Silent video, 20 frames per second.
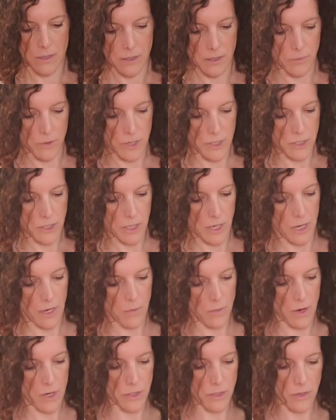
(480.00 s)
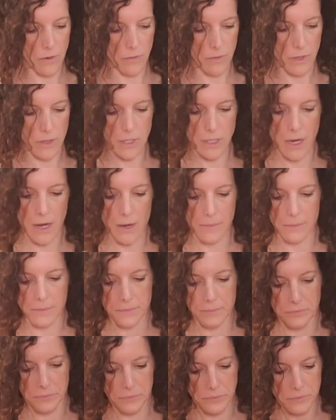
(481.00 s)
to brush the egg wash over the top.
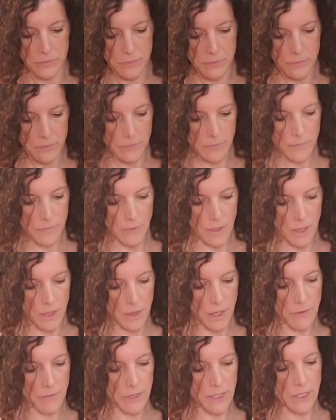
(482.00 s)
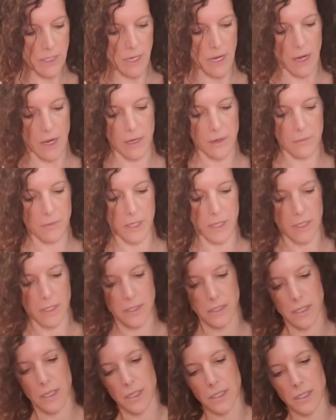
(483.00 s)
Love this guy
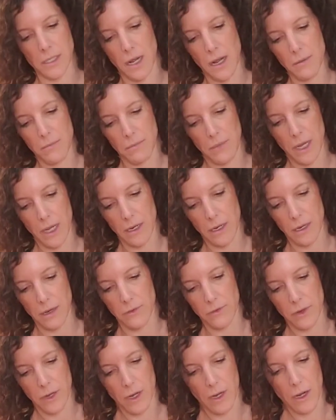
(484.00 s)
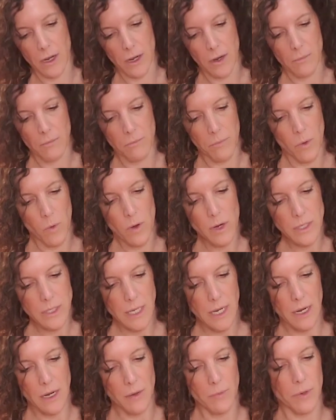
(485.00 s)
because it's not made of boar's
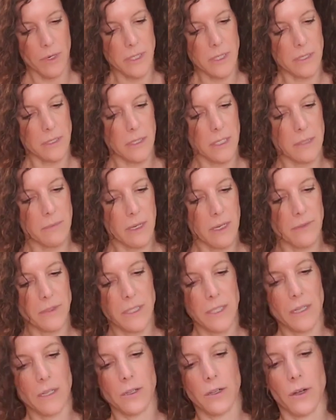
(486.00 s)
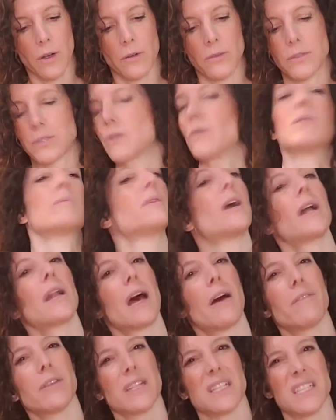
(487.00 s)
hair bristles. It's made of silicone, so I'm not
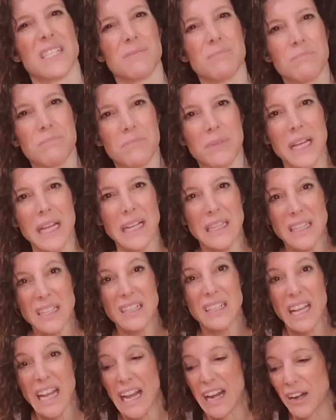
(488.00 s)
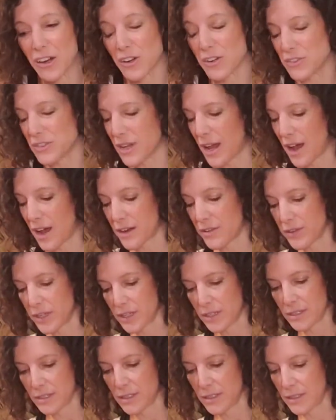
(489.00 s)
having to pick little hairs out of
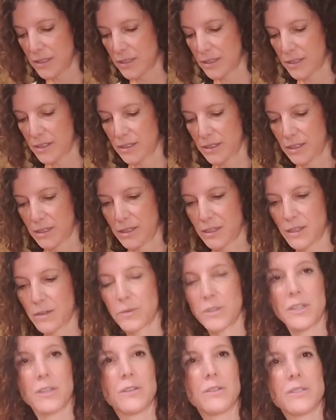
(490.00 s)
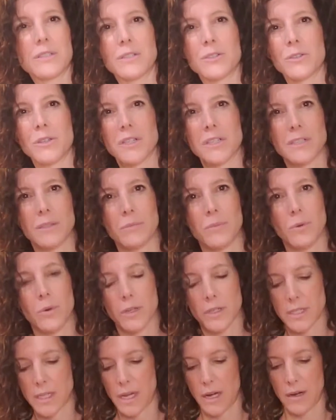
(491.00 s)
it. You know, when you use the traditional
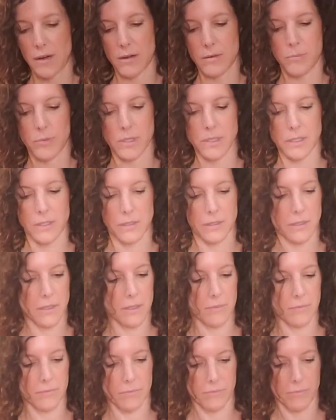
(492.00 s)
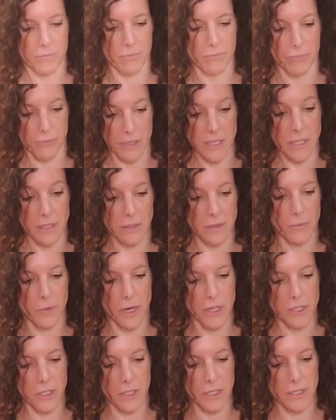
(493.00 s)
boar's hair bristled
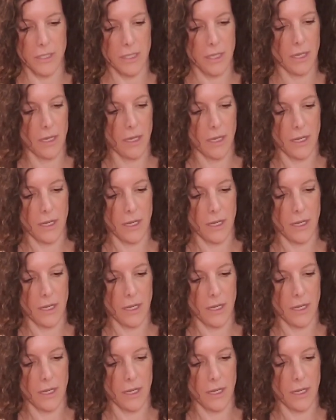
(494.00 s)
brushes,